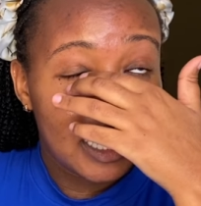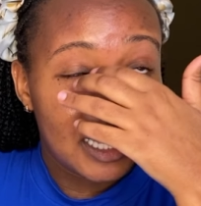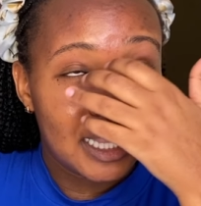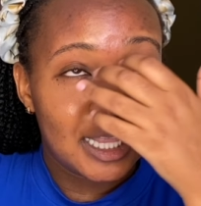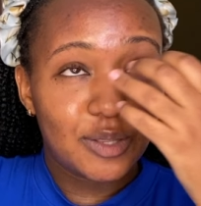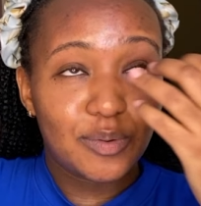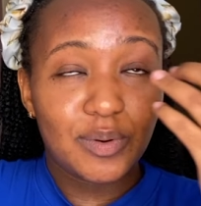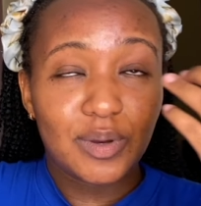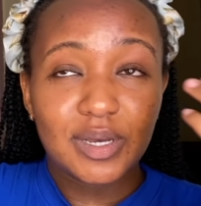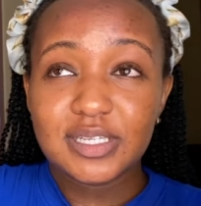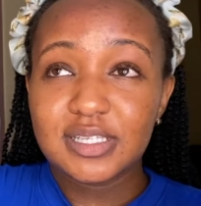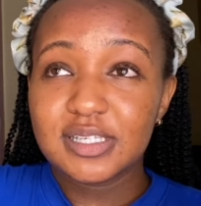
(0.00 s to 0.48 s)

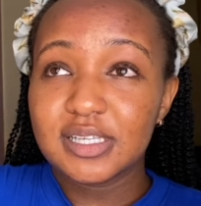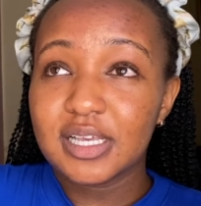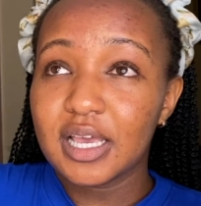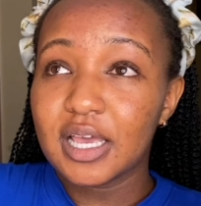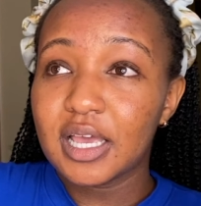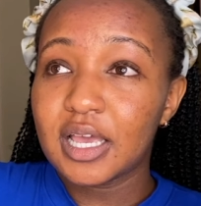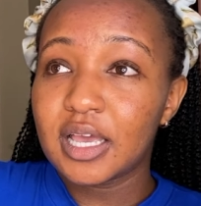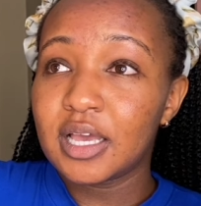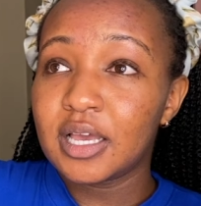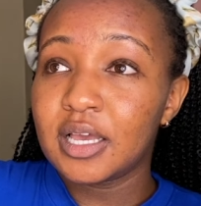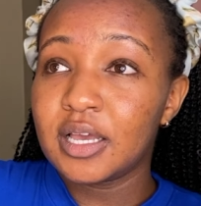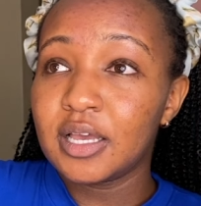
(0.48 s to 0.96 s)
They were
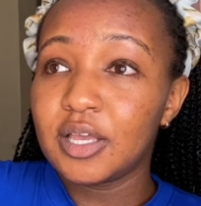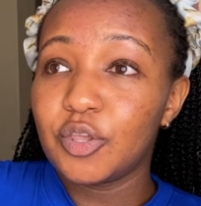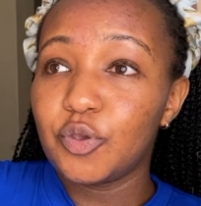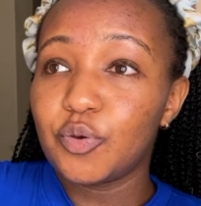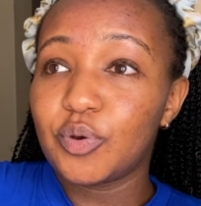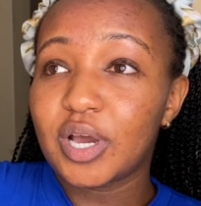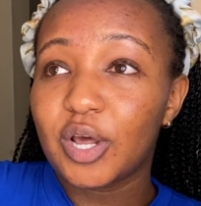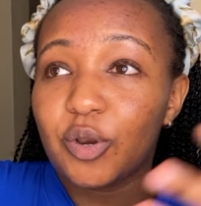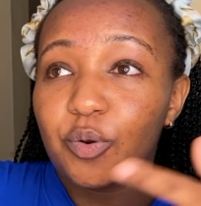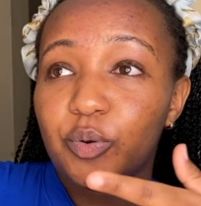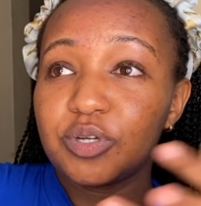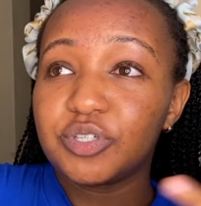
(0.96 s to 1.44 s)
saying you
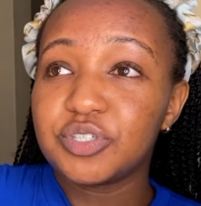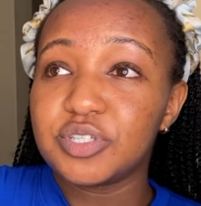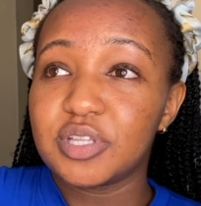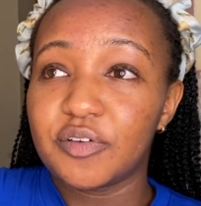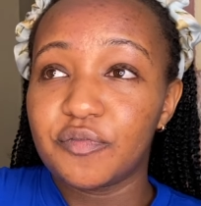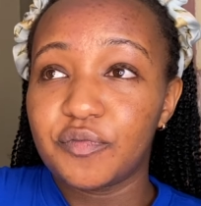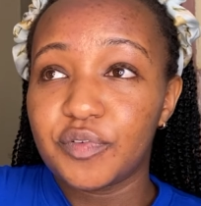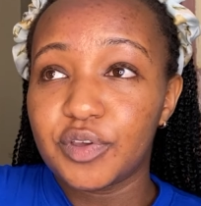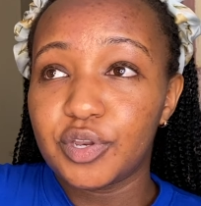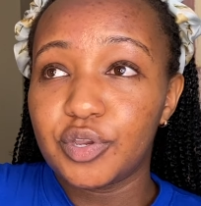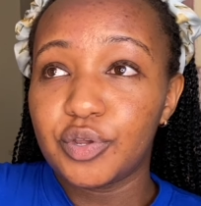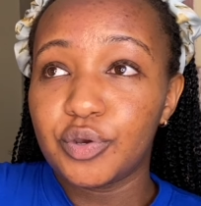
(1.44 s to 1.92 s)
can watch the
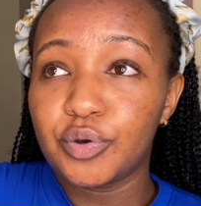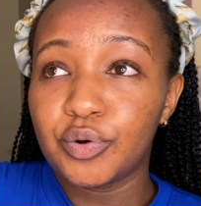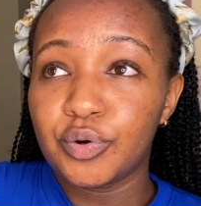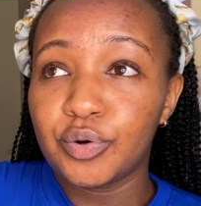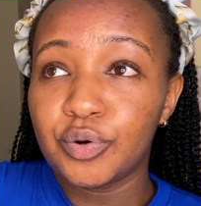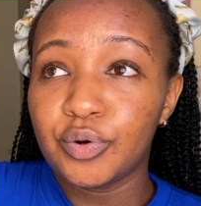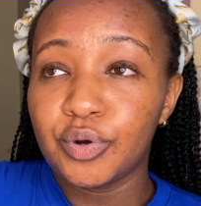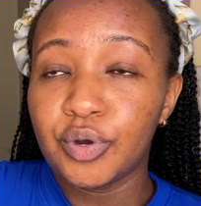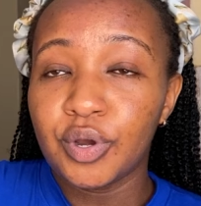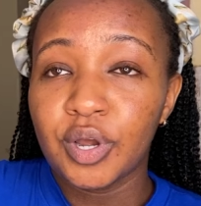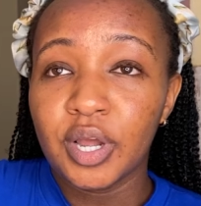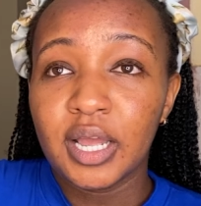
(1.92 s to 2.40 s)

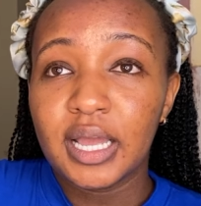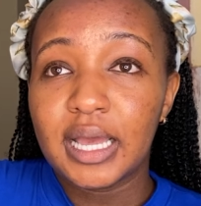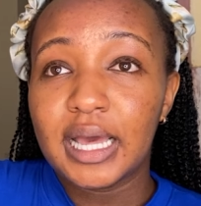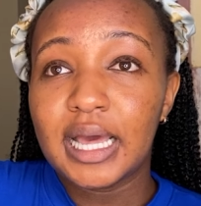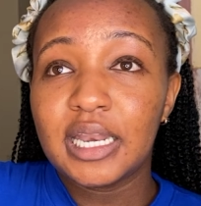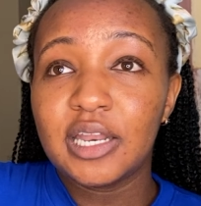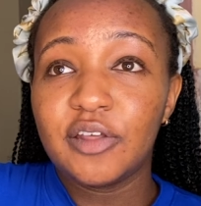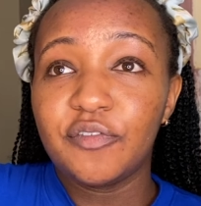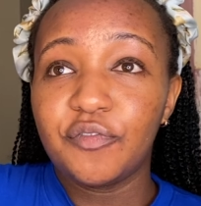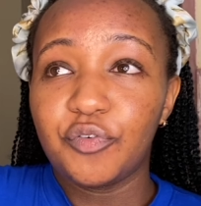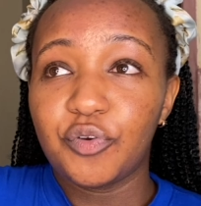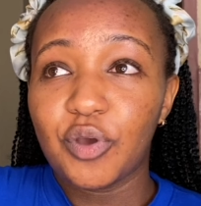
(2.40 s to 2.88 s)
video
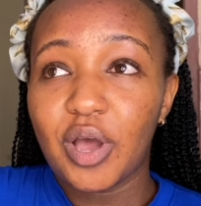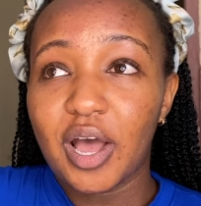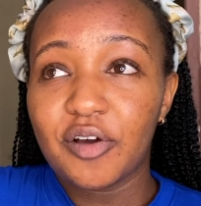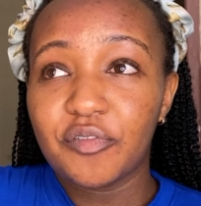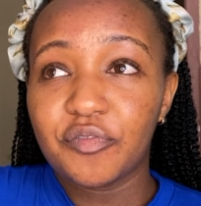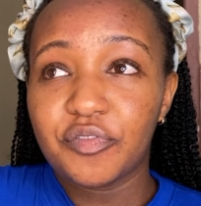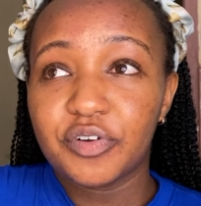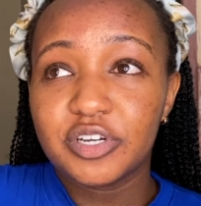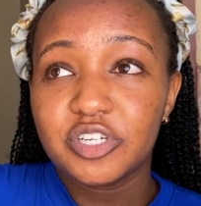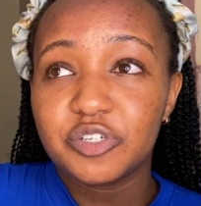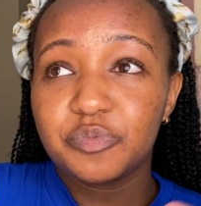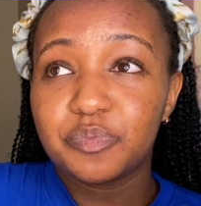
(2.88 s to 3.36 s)
and if you
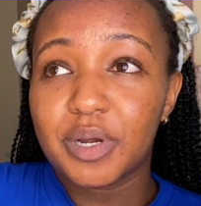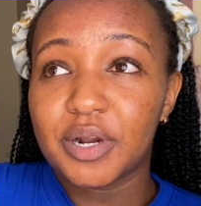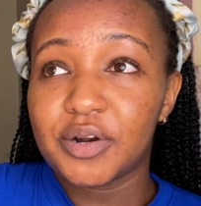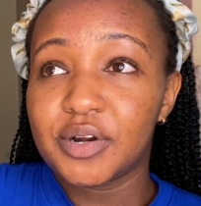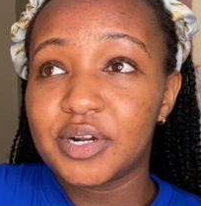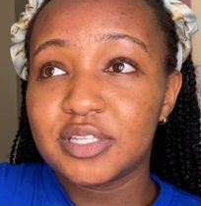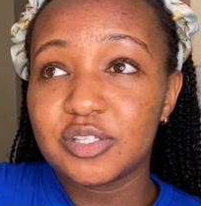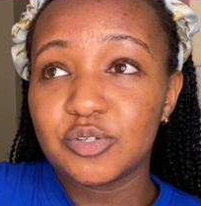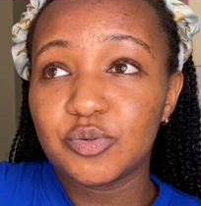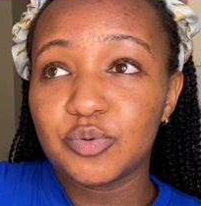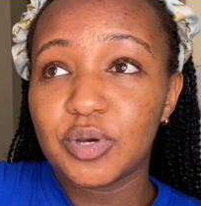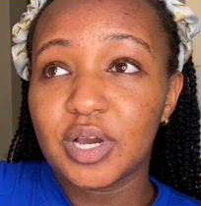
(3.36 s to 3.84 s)
have rich
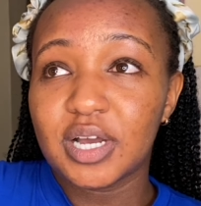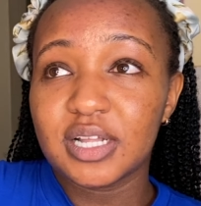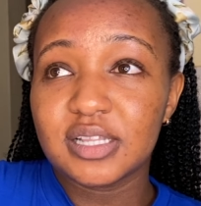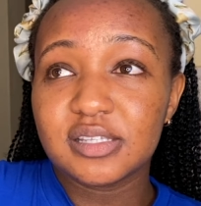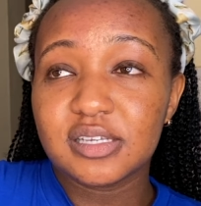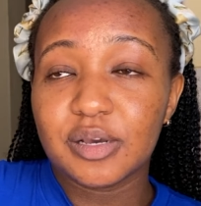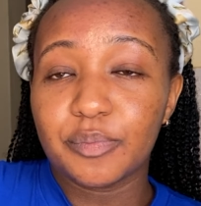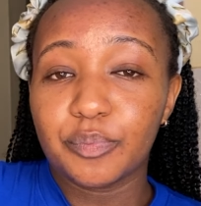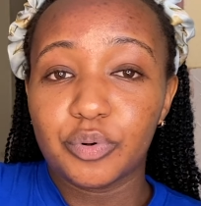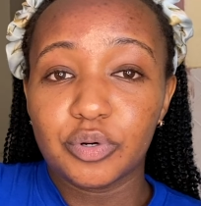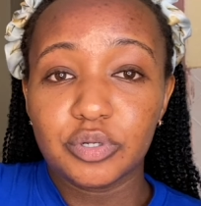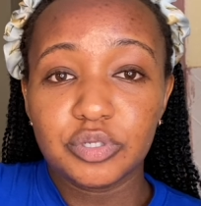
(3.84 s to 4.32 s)
parents who can
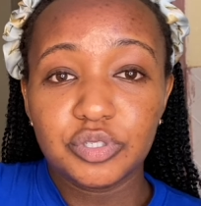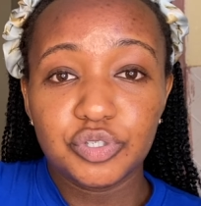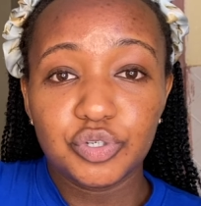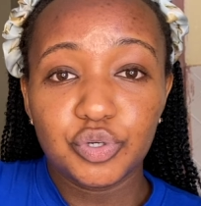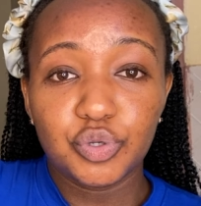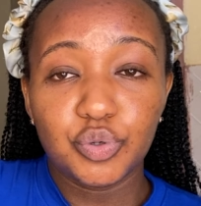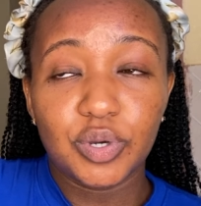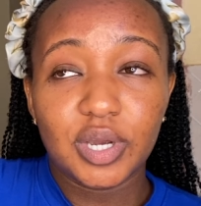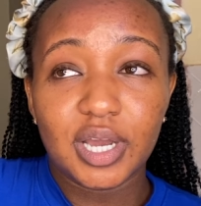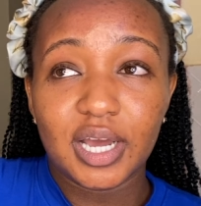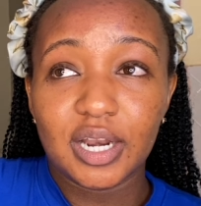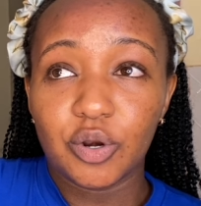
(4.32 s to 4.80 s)
support you,
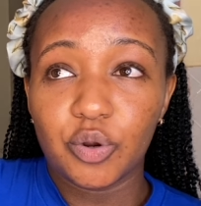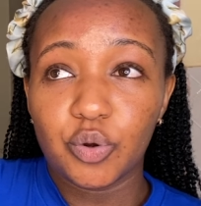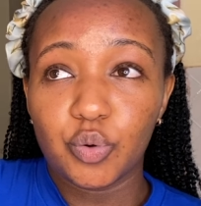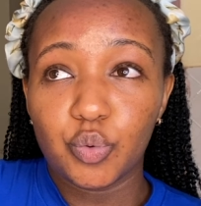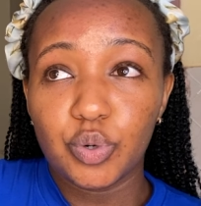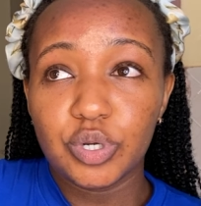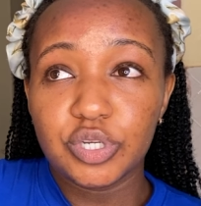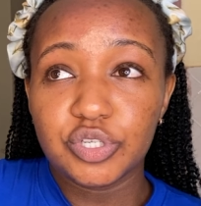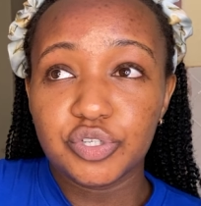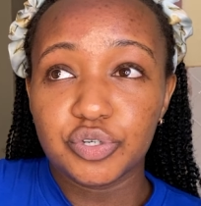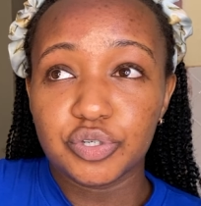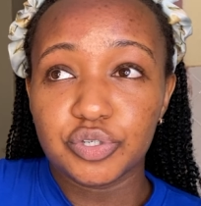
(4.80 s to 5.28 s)
you can
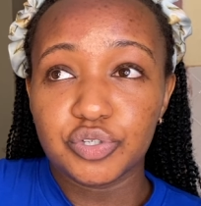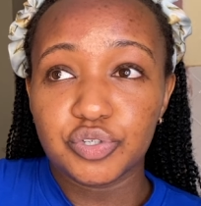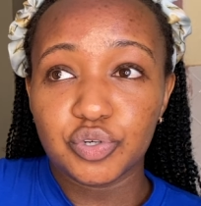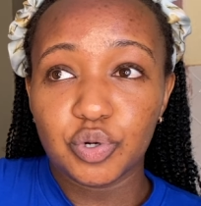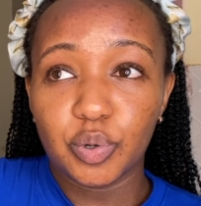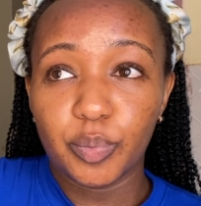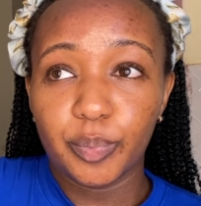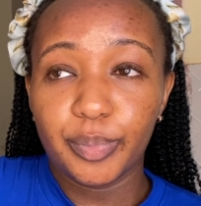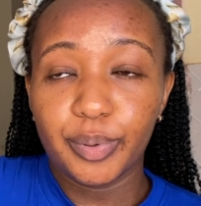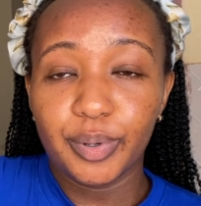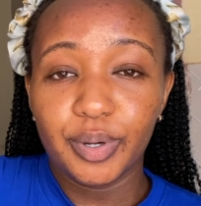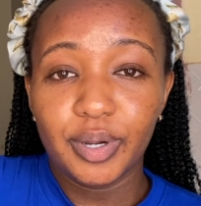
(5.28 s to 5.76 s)
quit your
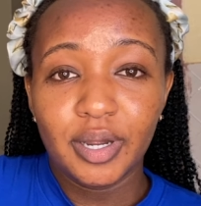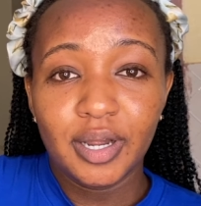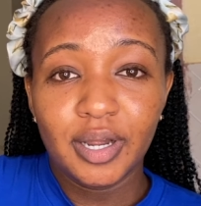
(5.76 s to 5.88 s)
job.